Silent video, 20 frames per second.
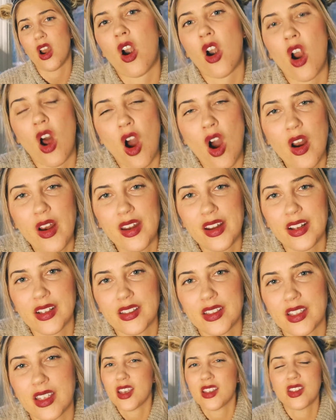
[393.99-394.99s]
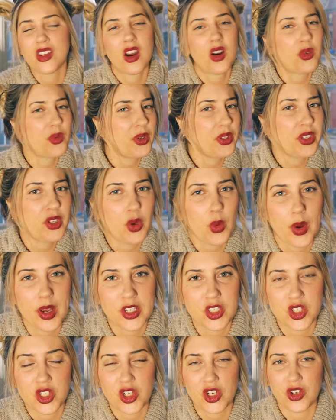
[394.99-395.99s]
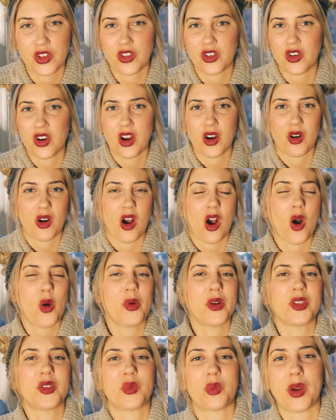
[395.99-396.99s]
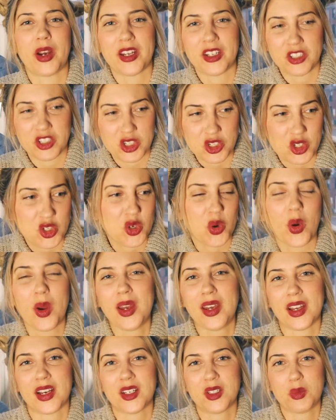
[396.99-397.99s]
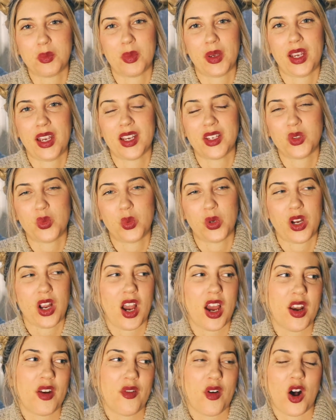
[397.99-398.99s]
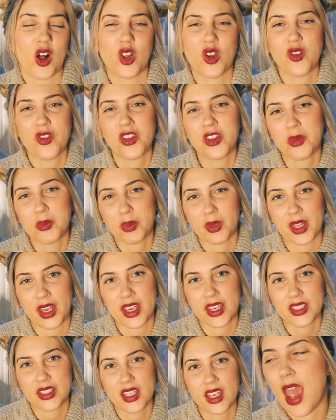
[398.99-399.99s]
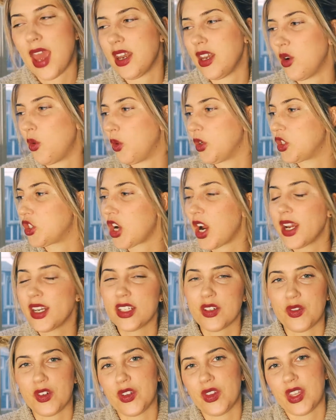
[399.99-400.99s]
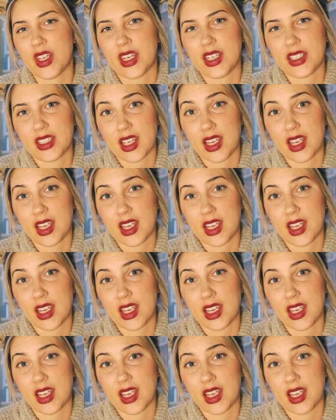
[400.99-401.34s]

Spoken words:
our audience is not really quite sure, and they're not always ready to join us because we're kind of all over the place and we're trying different things,